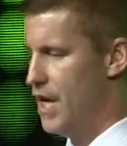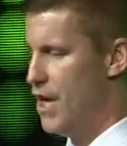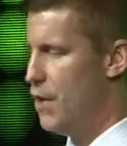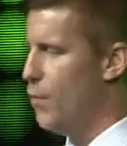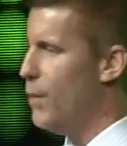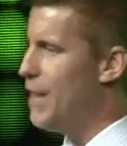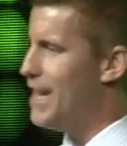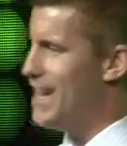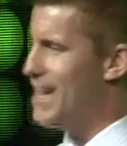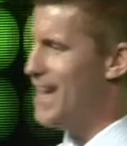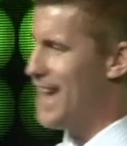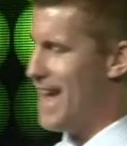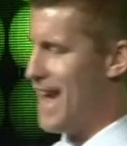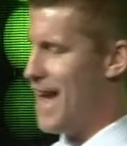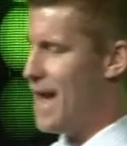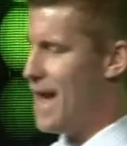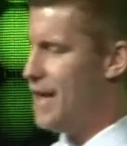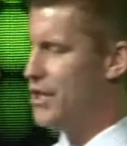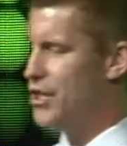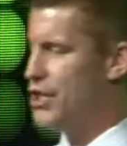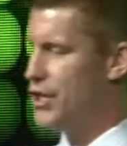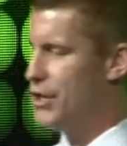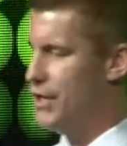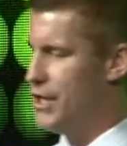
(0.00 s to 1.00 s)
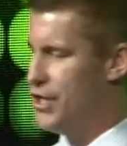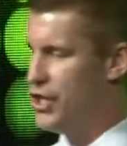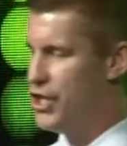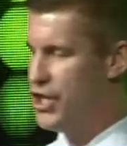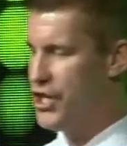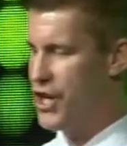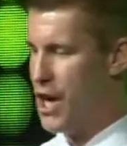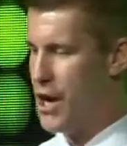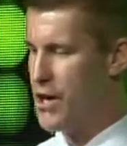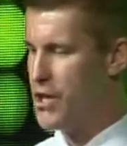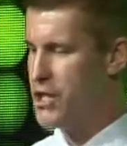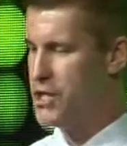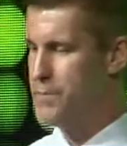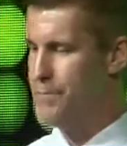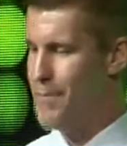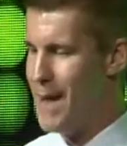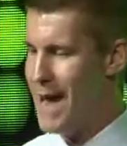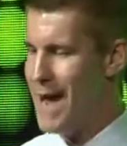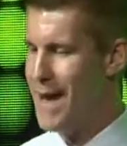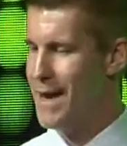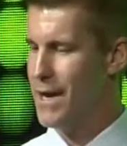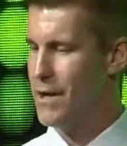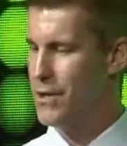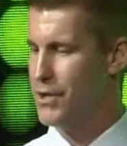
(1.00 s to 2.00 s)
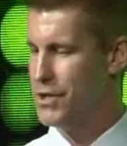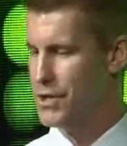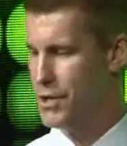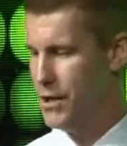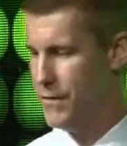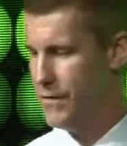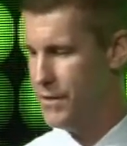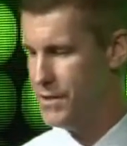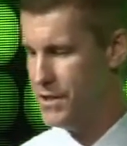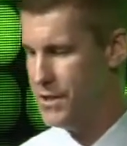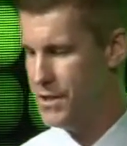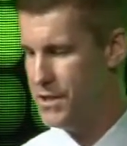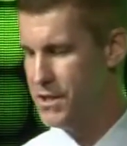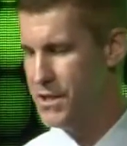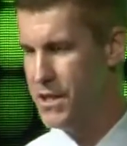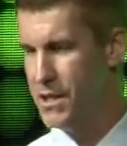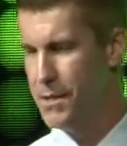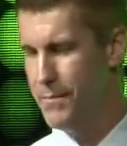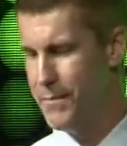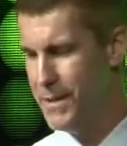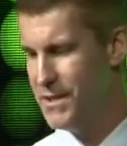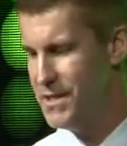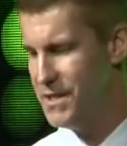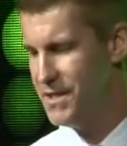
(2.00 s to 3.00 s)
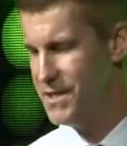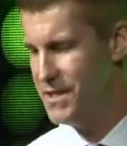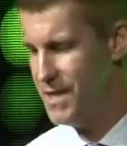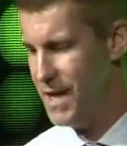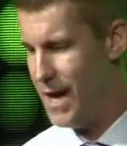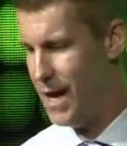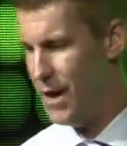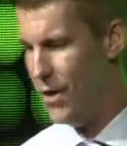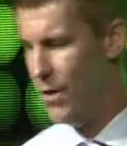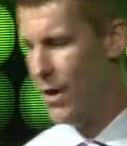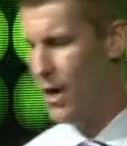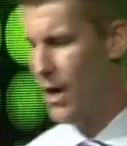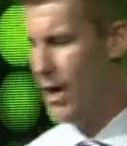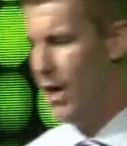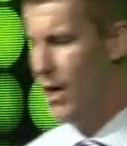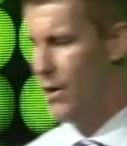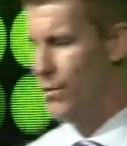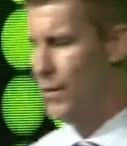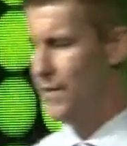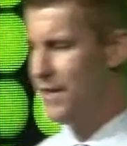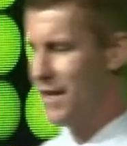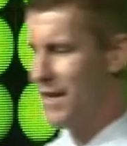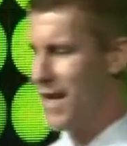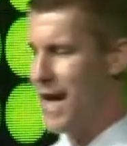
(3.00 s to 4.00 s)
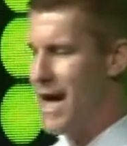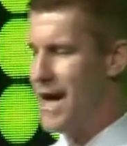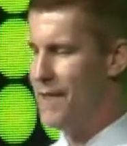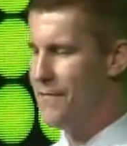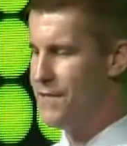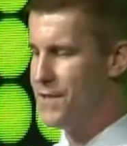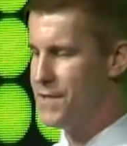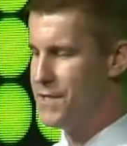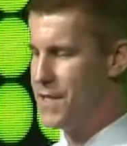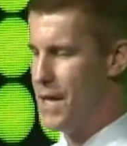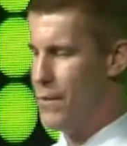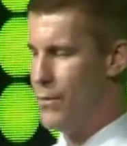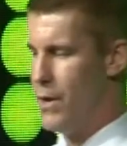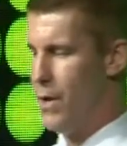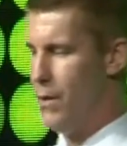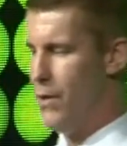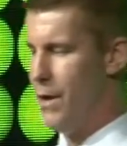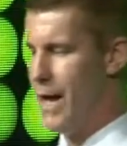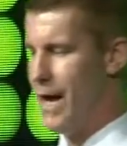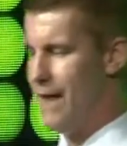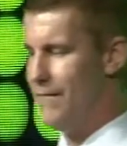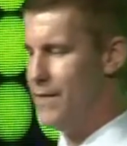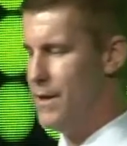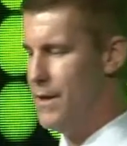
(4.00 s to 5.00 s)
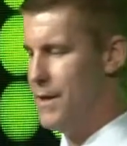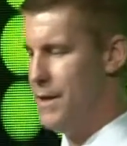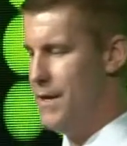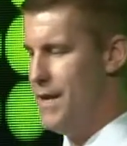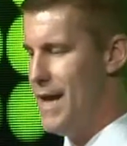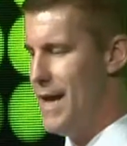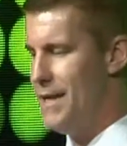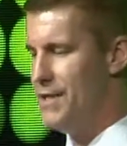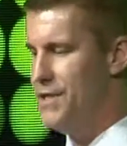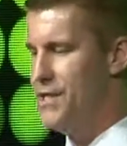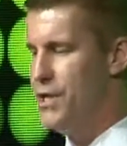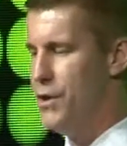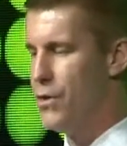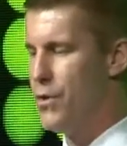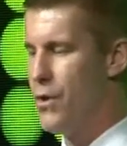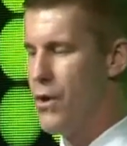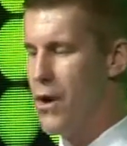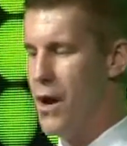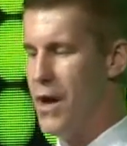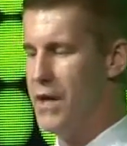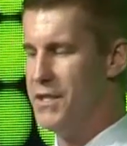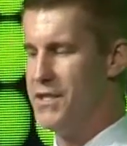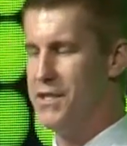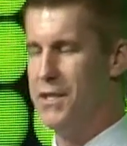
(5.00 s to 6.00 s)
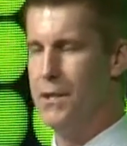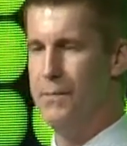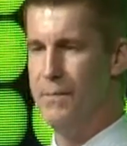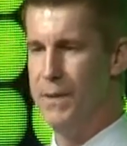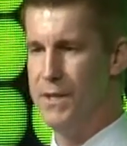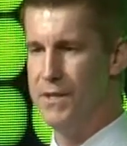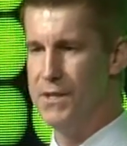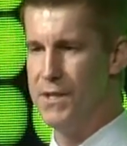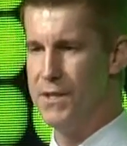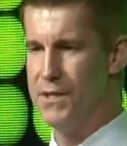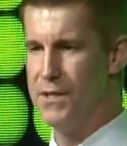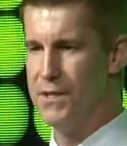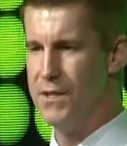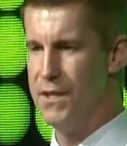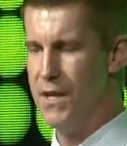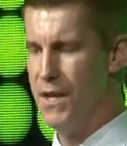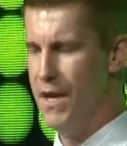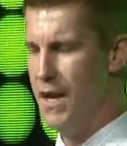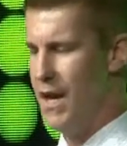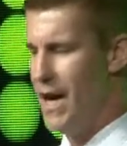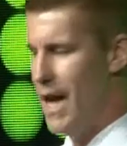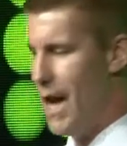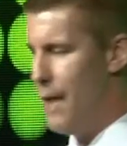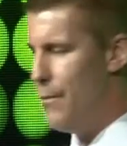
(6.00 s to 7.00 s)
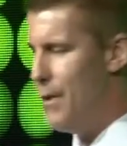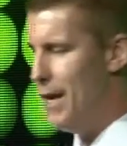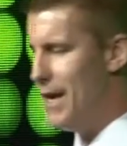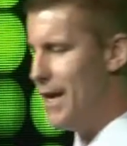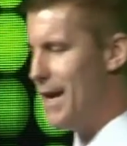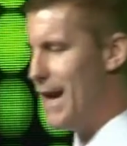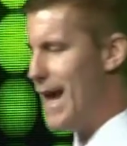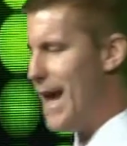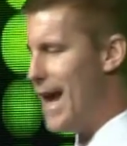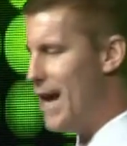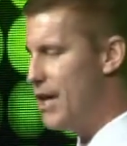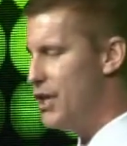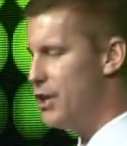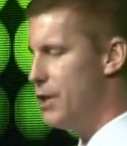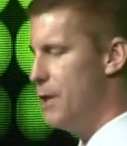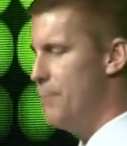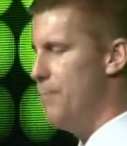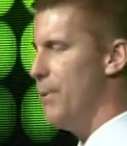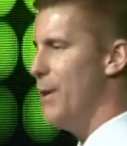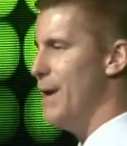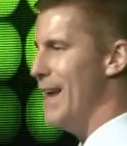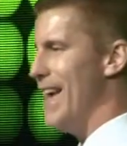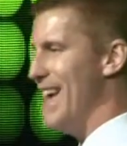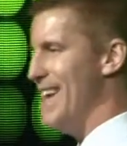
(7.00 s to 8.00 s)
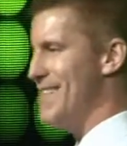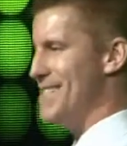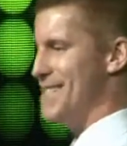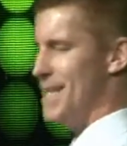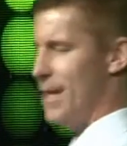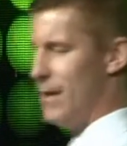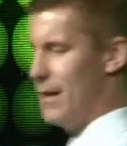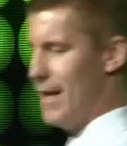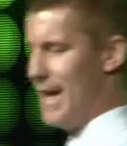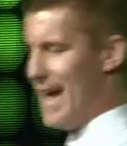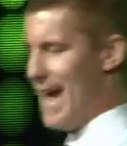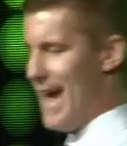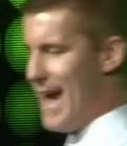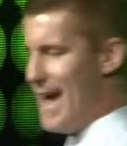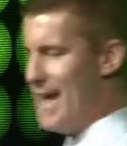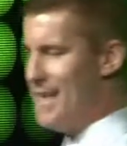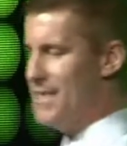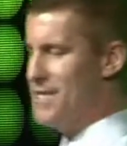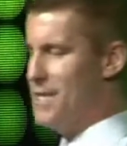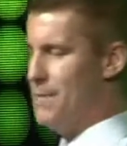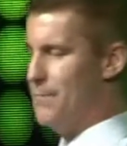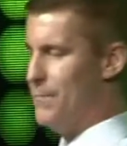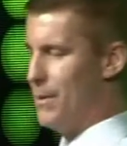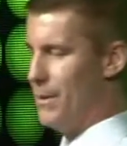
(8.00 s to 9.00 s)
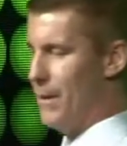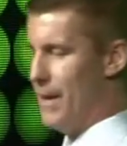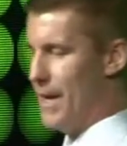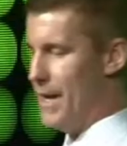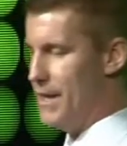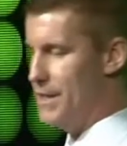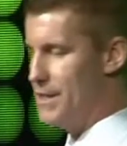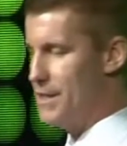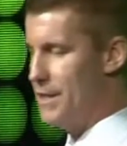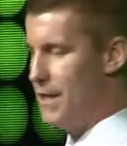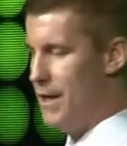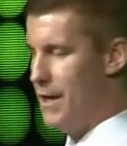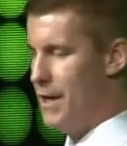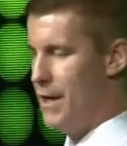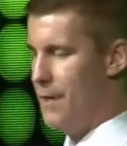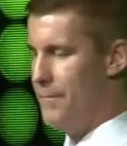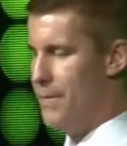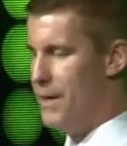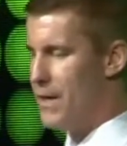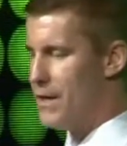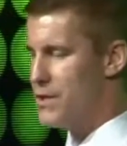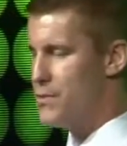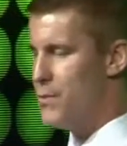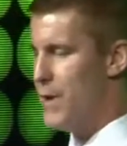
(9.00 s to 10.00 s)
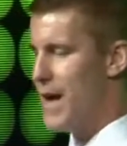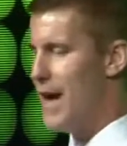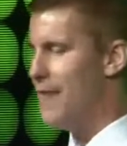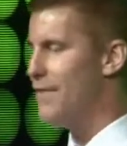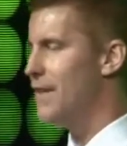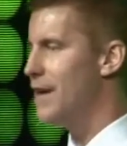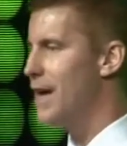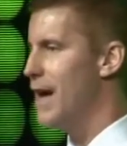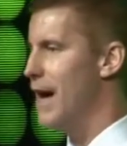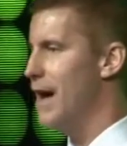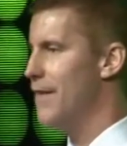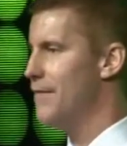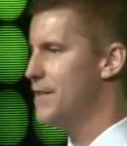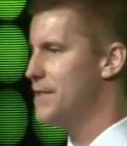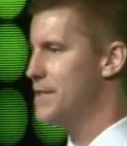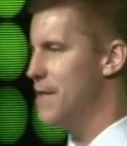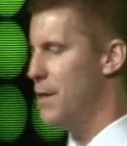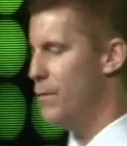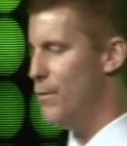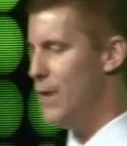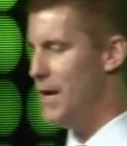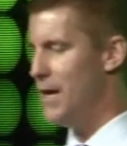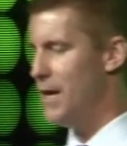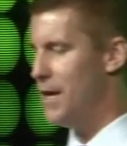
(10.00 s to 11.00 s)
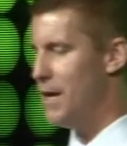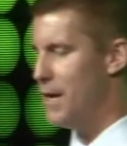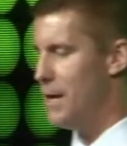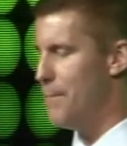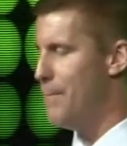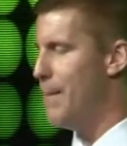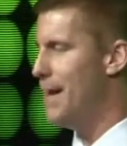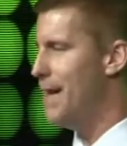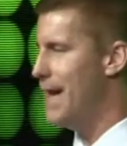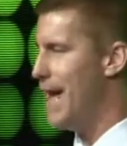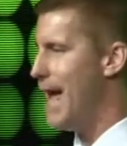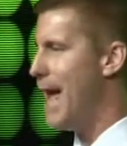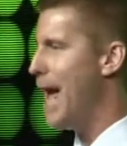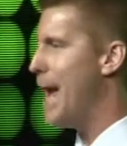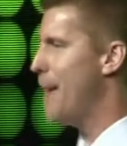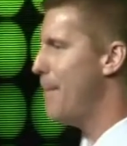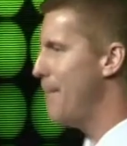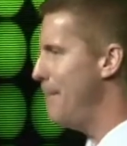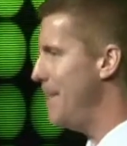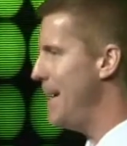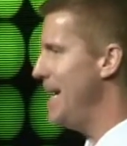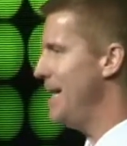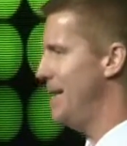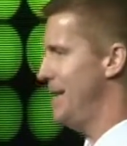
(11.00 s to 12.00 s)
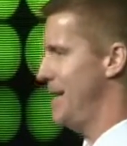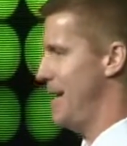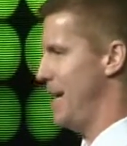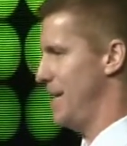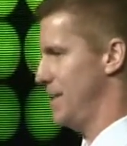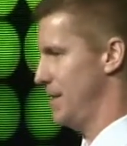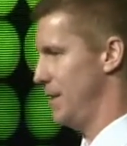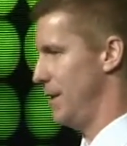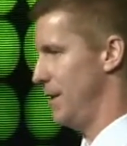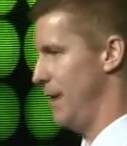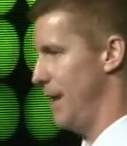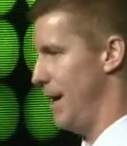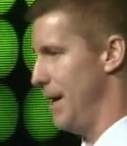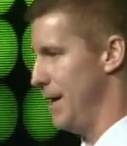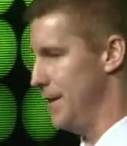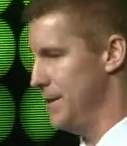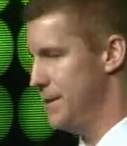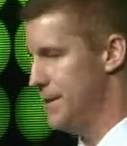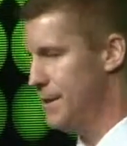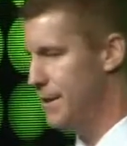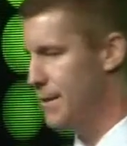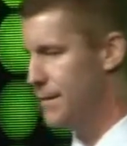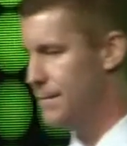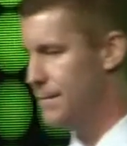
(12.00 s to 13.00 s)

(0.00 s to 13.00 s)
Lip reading: We can actually charge back our services to the business now with the confidence that we will have a net zero cost to the business, and we can actually put SLAs in place because we have the confidence that we can commit and meet the SLAs.